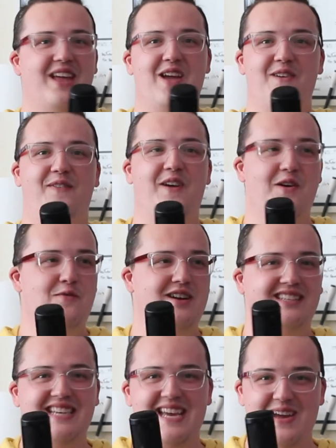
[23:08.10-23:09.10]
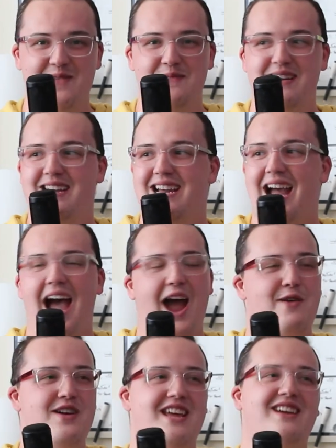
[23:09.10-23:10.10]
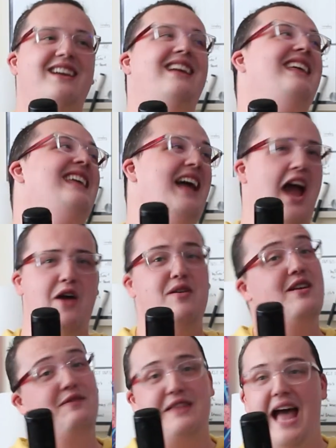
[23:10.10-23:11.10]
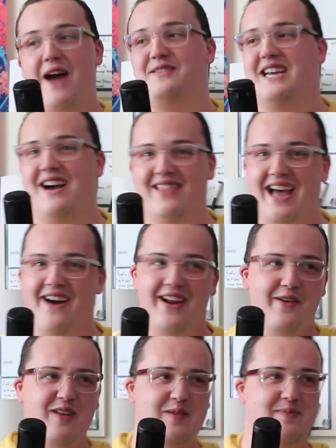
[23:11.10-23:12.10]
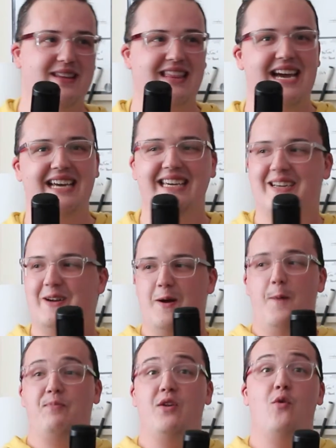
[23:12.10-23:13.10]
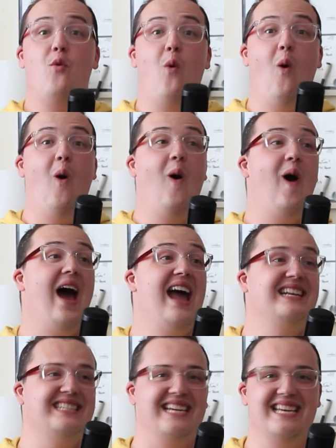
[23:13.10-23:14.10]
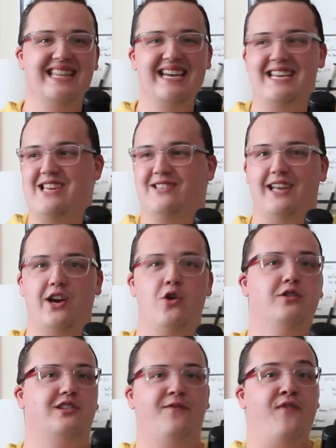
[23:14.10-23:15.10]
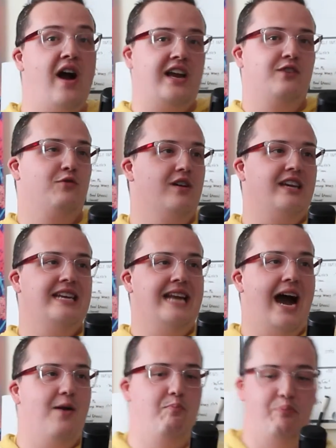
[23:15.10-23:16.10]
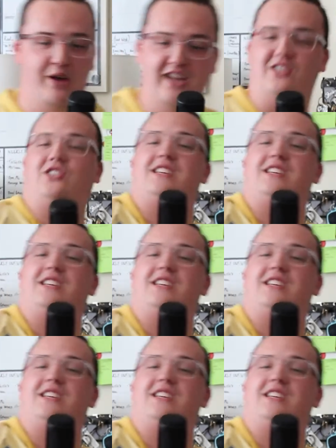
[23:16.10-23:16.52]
If it was him, I would have laughed out loud. I would have been like, what? And then he's like, who's the fucking rookie now, bitch?